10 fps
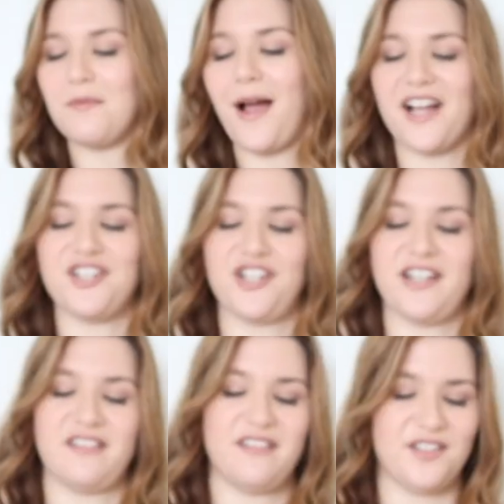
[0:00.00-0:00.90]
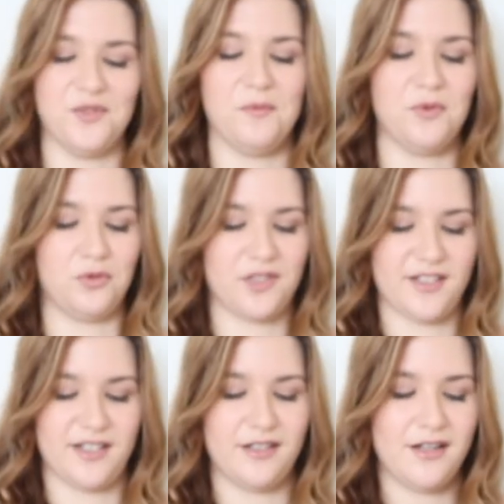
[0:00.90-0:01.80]
the packaging is not
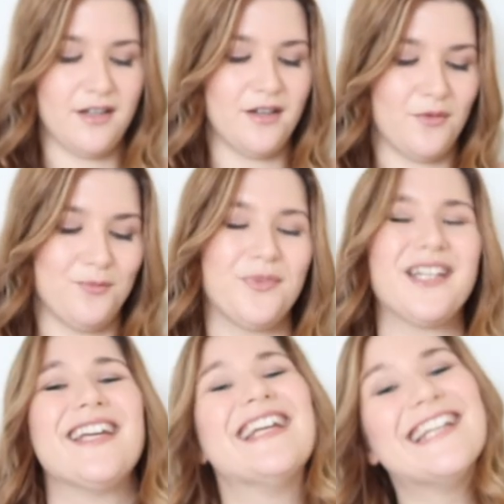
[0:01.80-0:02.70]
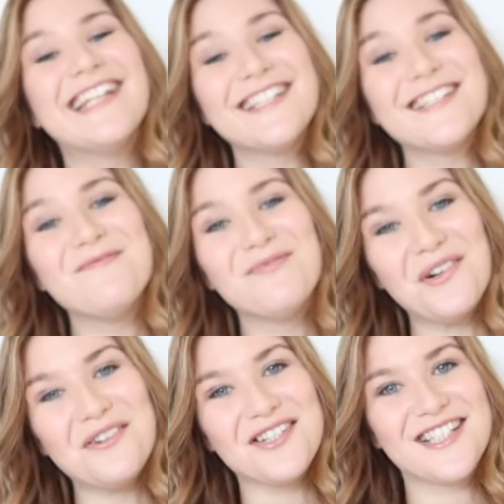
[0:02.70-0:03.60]
important, But it is
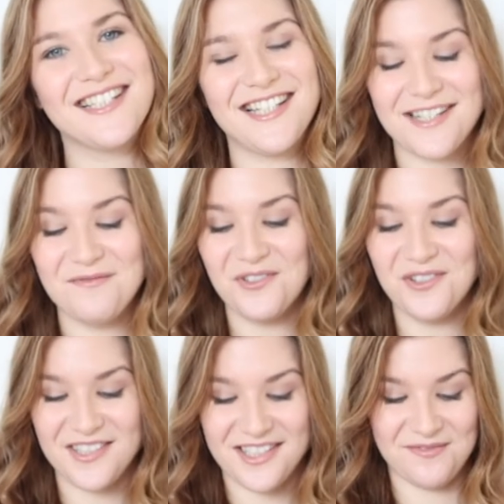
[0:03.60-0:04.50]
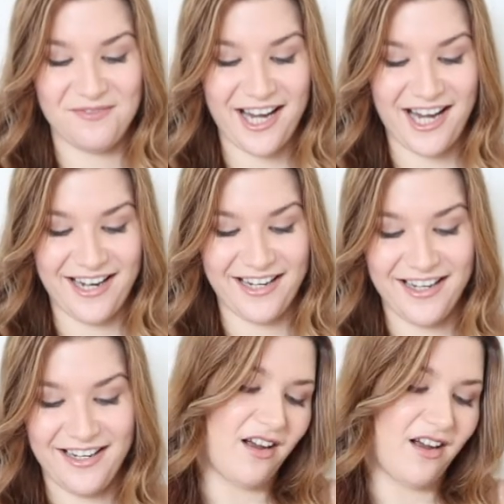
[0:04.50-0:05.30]
important. It's important to me.